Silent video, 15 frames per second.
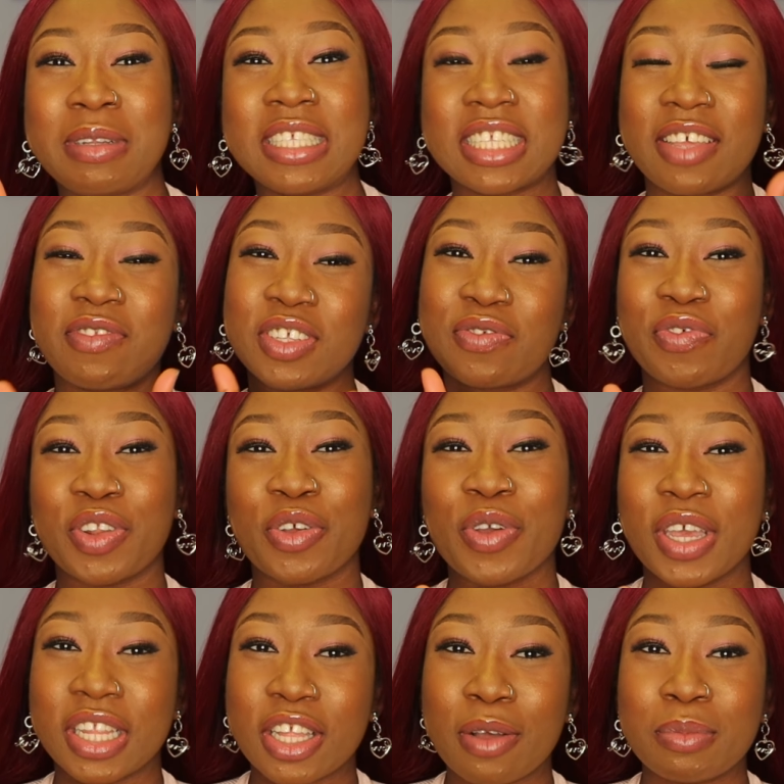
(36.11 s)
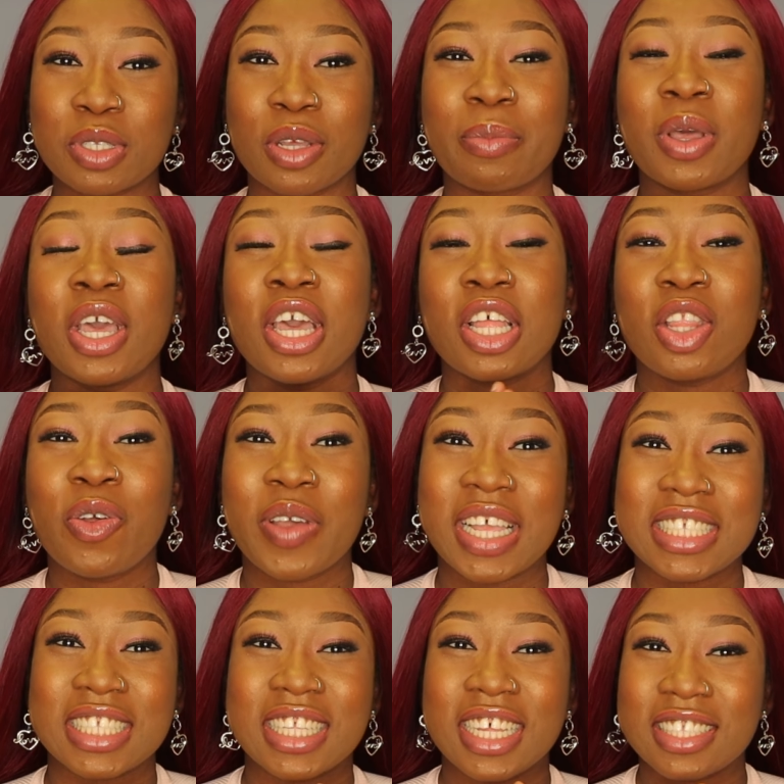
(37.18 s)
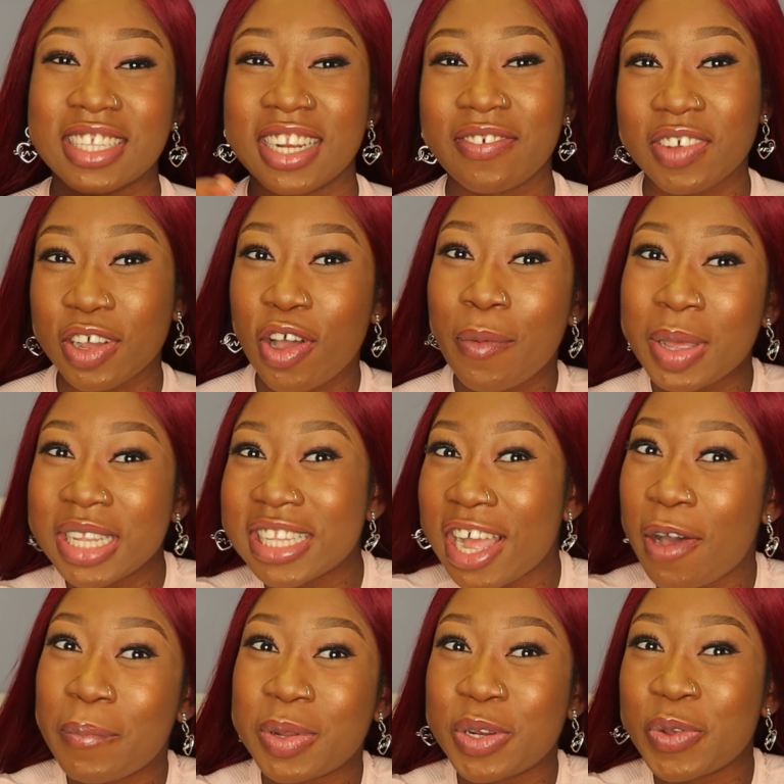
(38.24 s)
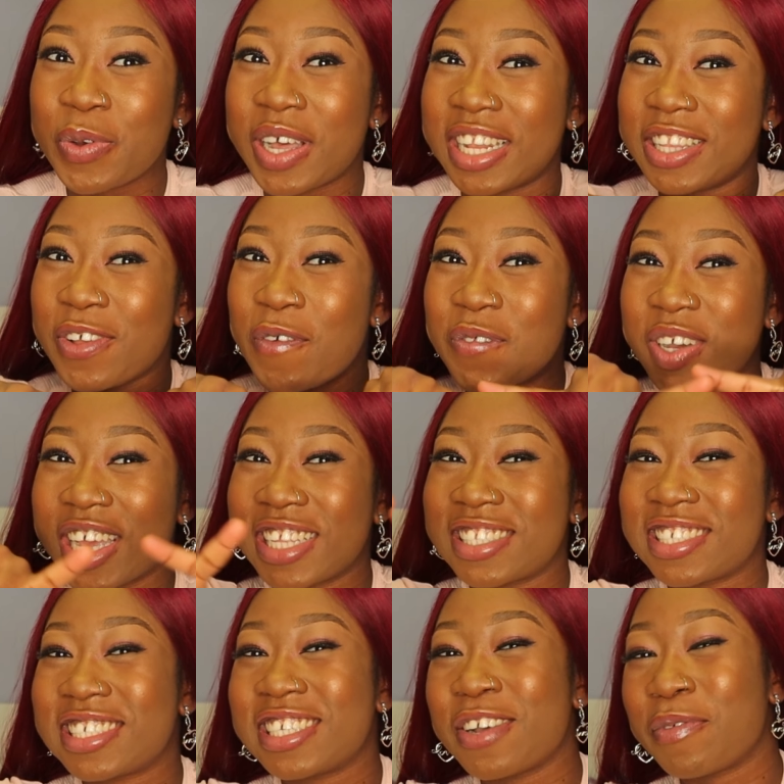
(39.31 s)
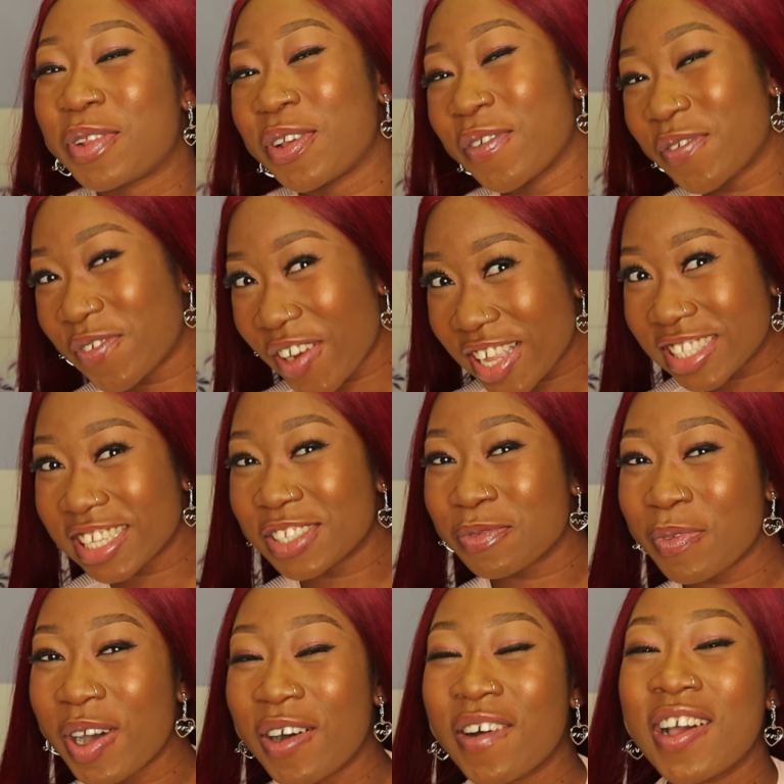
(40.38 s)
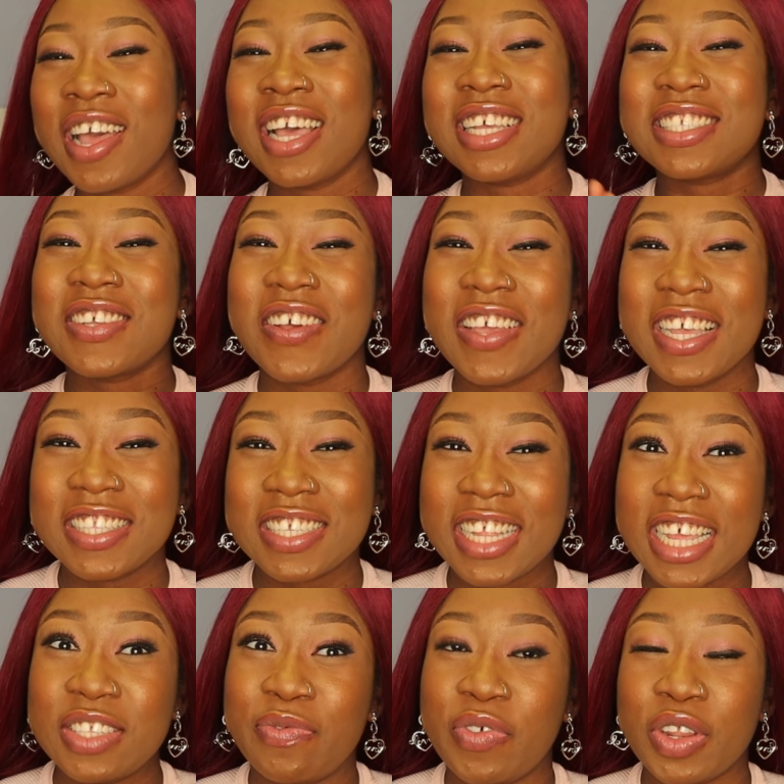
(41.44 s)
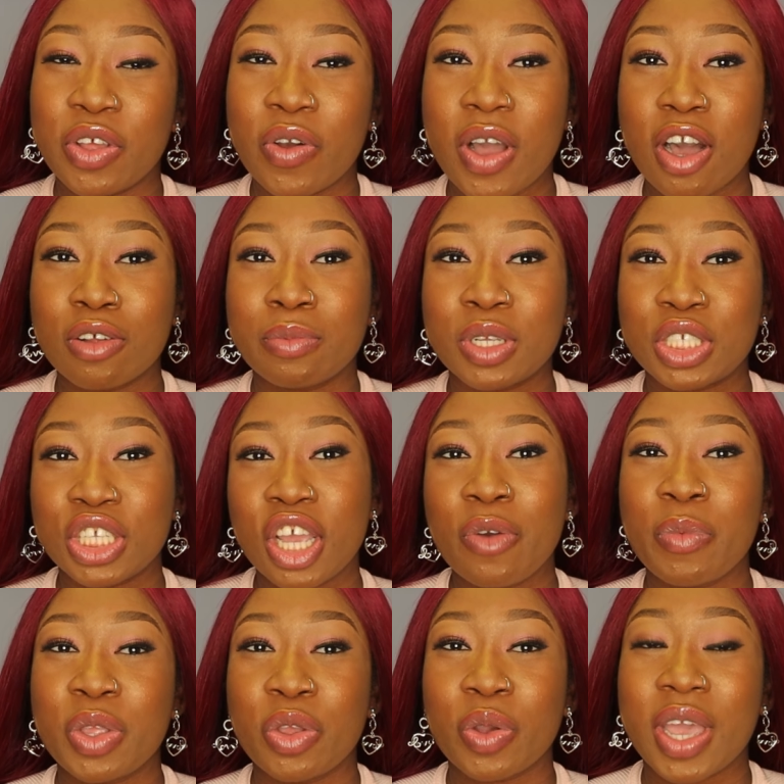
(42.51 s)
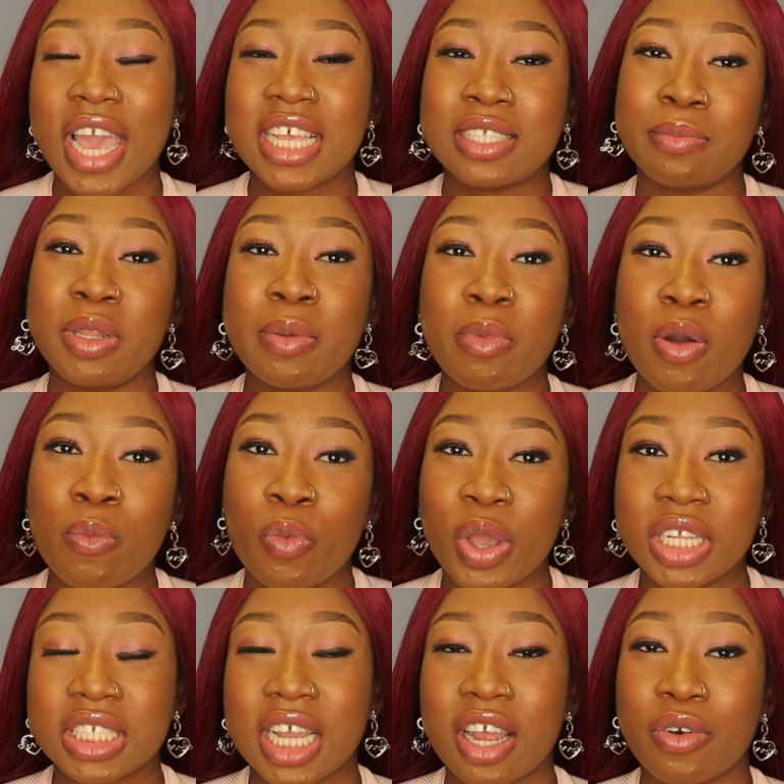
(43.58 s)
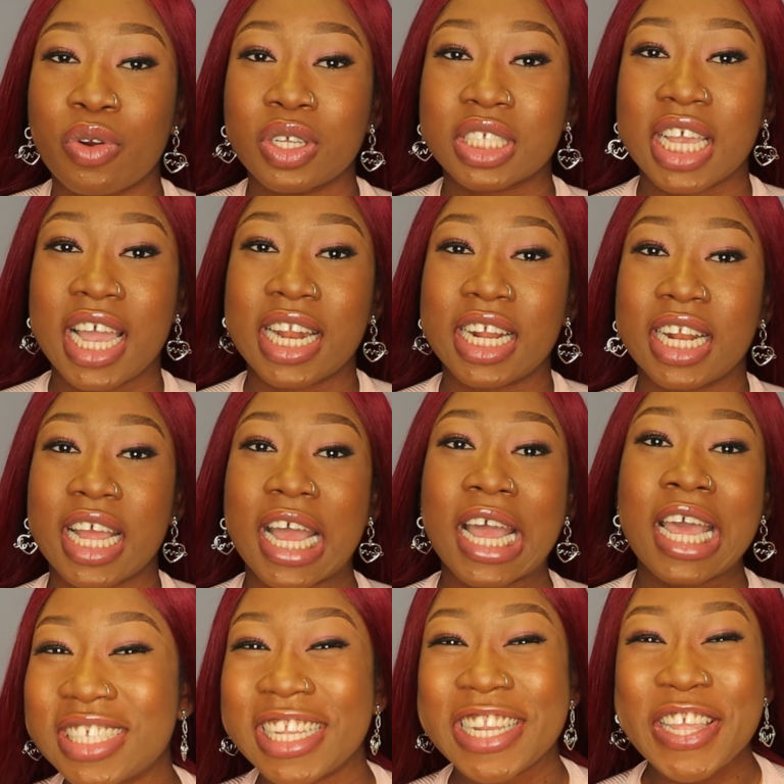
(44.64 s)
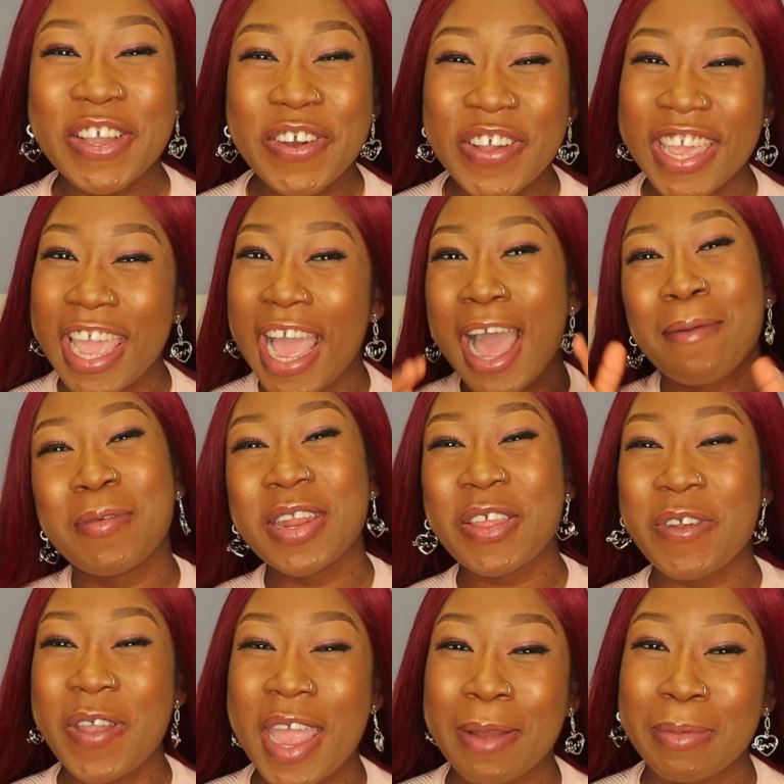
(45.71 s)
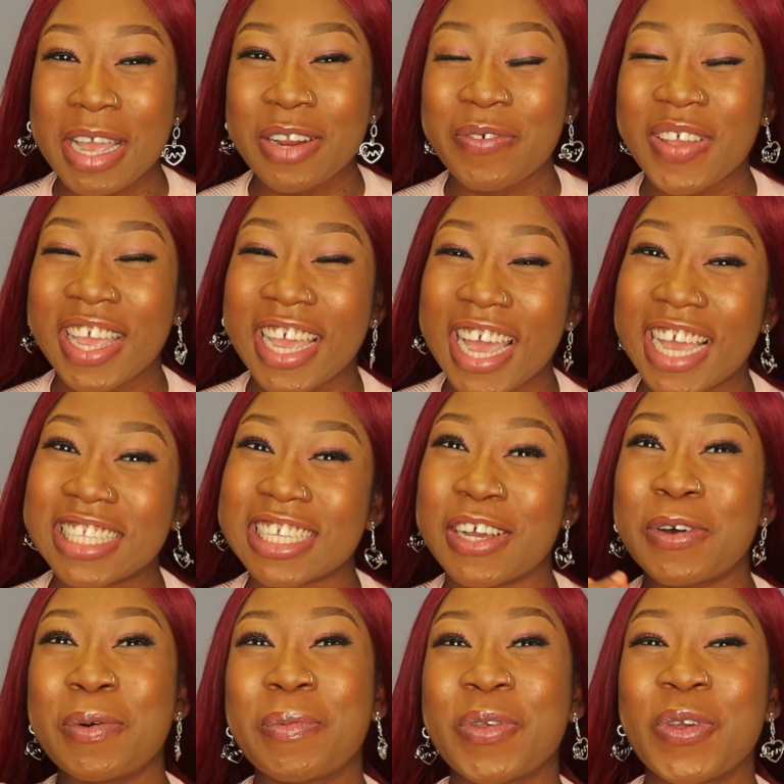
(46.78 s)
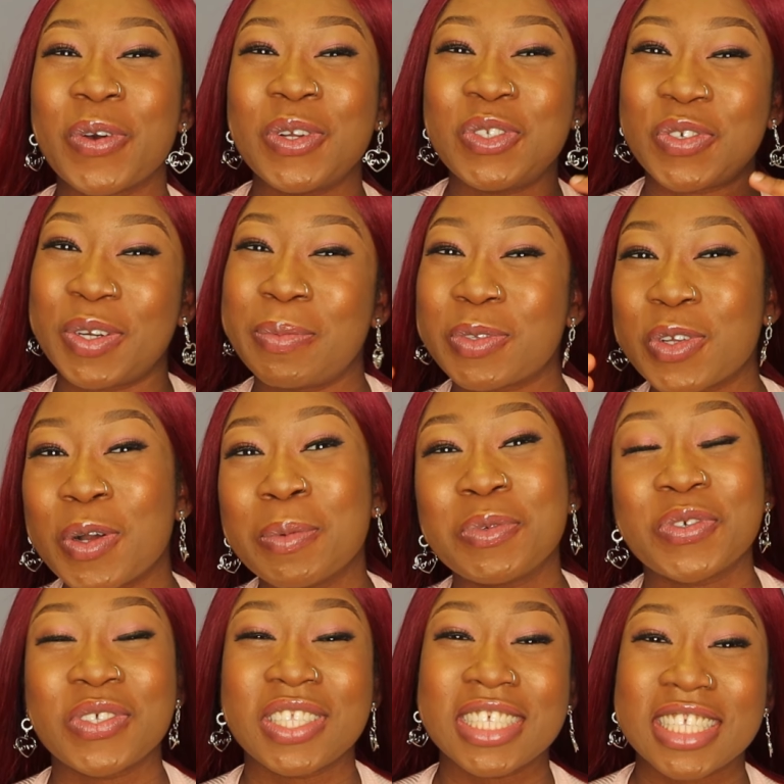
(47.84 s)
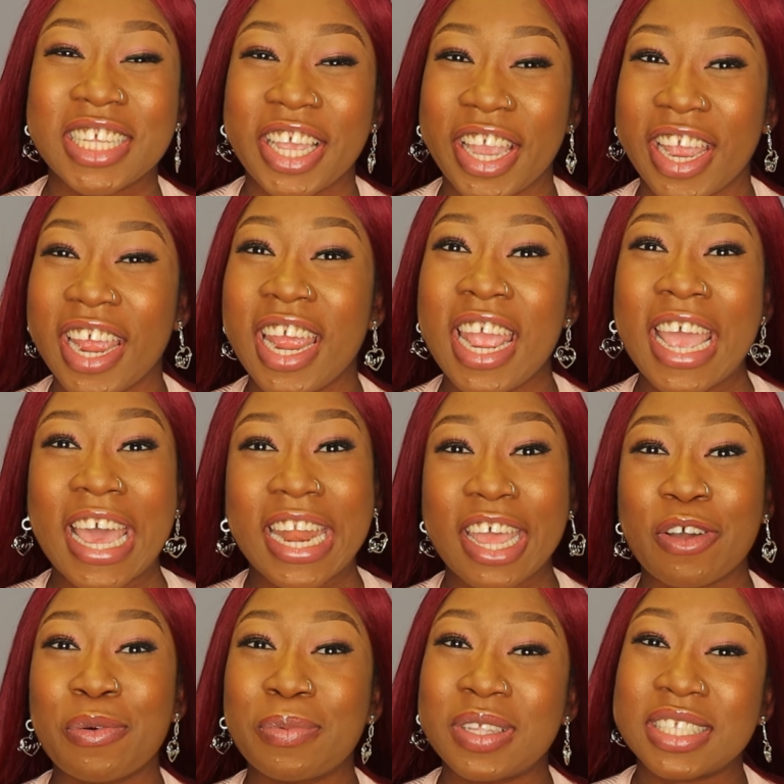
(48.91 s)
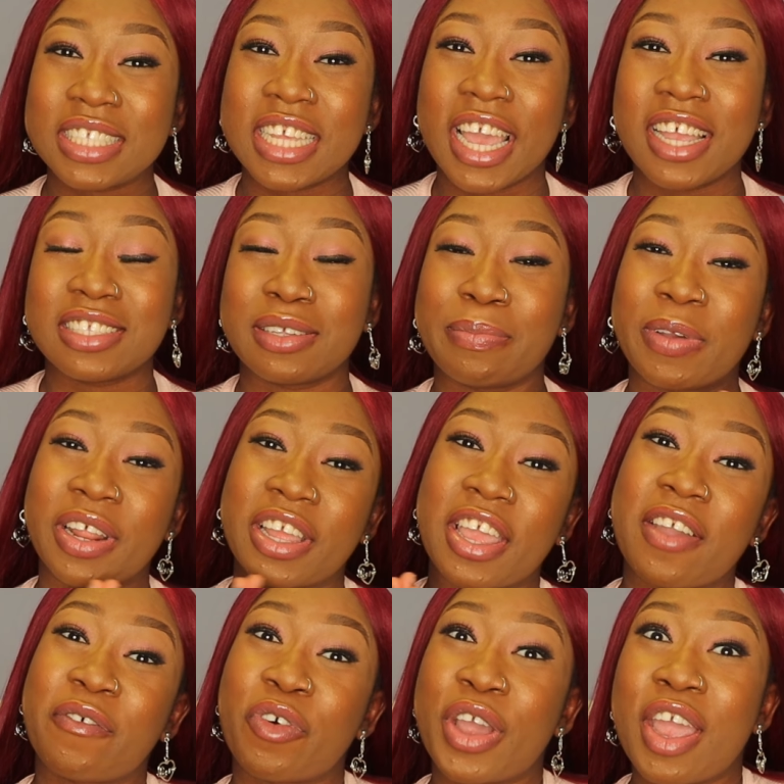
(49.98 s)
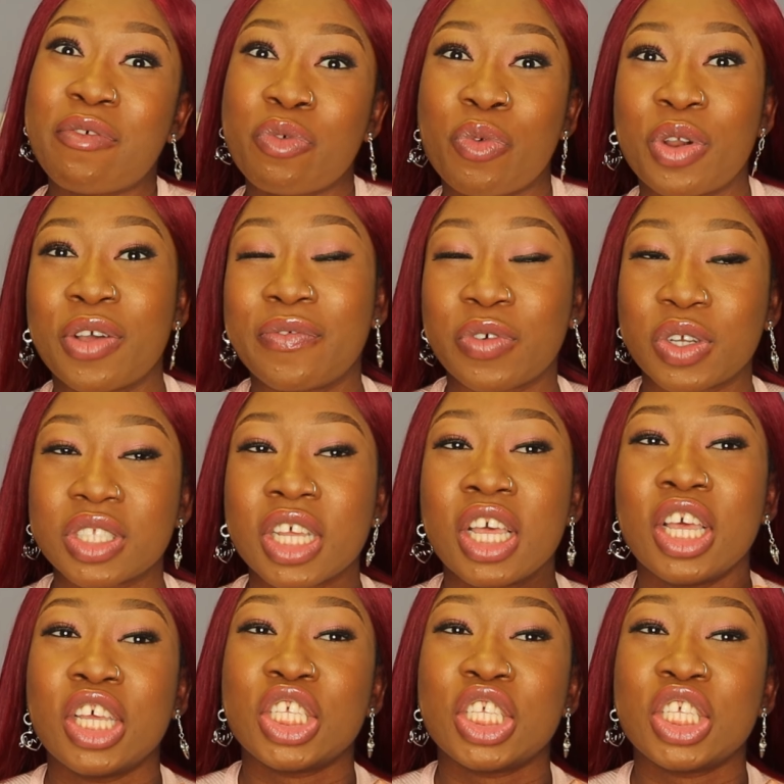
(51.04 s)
please give this video a thumbs up don't hesitate to leave a comment down below and don't forget to share with your friends as well so in today's video I'll be sharing with you guys minimum wage across Canada it's a new year happy new year by the way guys I hope your dreams come true this year and I hope this year is a better year for every one of us.